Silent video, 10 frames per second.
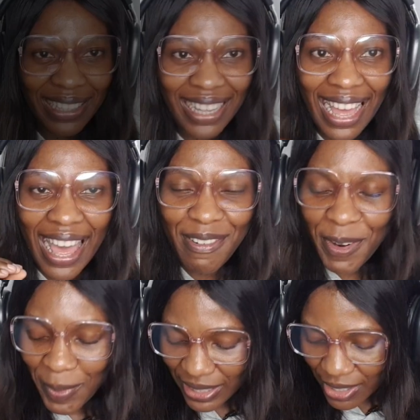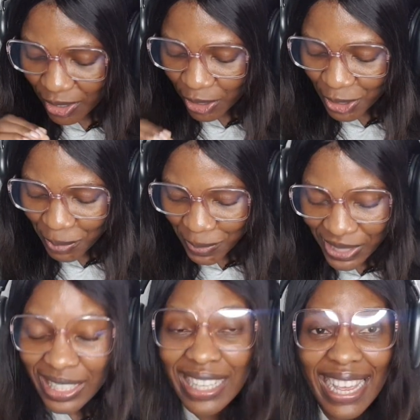That everybody is
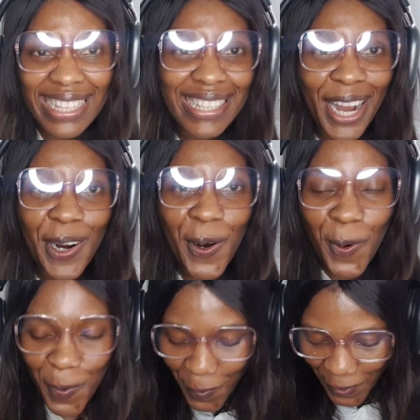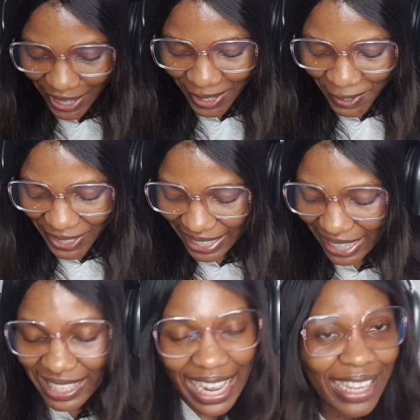contributing in their own way,
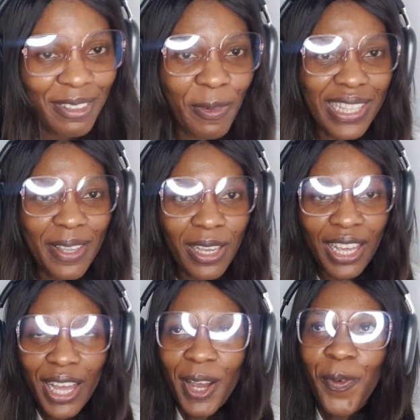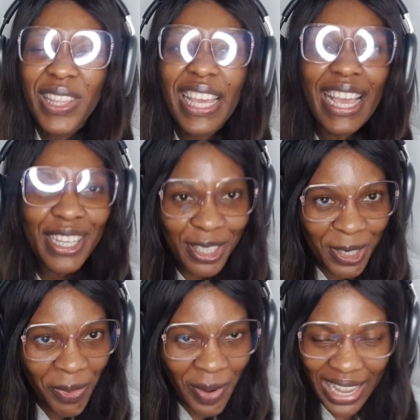okay, like with the
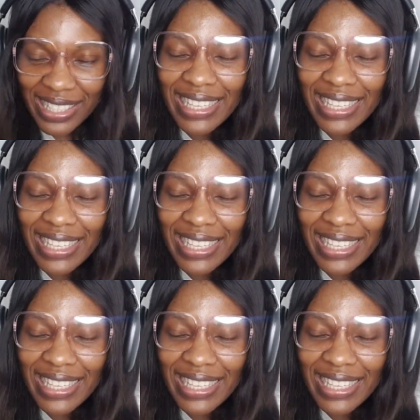instrument,